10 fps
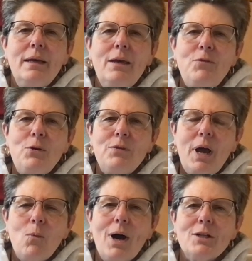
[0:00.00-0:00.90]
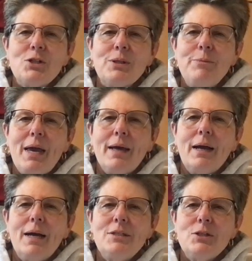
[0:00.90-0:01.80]
If you've not watched them yet,
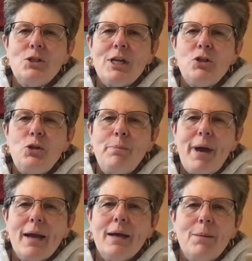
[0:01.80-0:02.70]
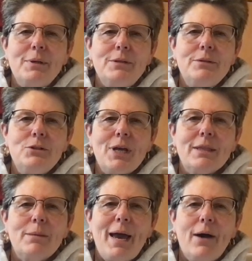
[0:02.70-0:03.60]
I suggest you back up and check
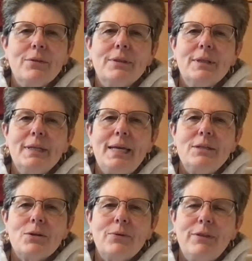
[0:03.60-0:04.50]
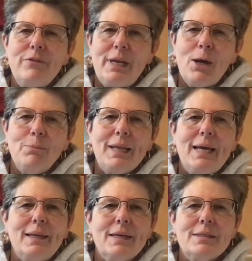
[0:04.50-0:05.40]
them out. The links are in the video
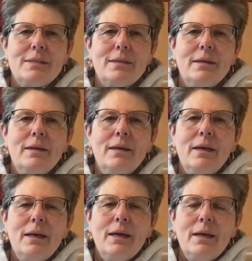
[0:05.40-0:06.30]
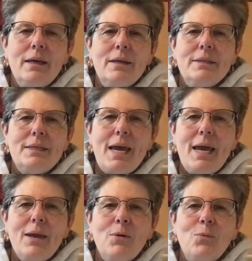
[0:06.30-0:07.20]
playlist.
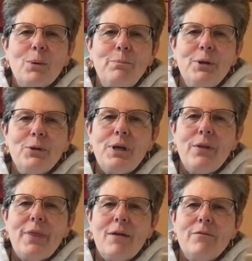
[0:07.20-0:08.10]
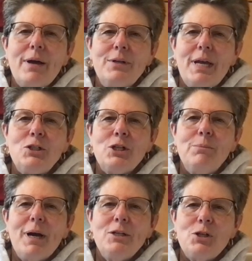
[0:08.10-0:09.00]
Today, we're building on that foundation
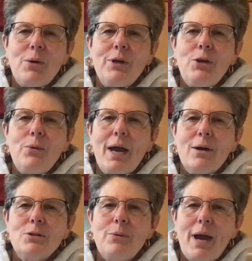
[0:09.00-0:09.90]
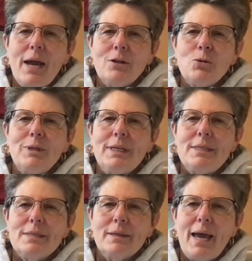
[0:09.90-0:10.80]
by showing you how to actually
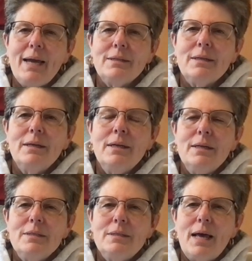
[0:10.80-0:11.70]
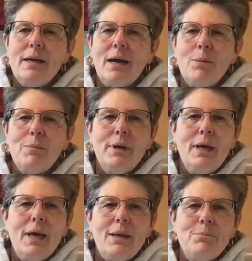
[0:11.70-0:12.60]
select, set up,
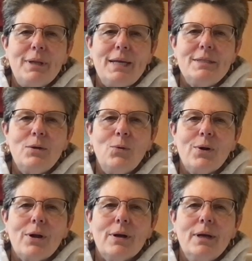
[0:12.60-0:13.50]
and place an order.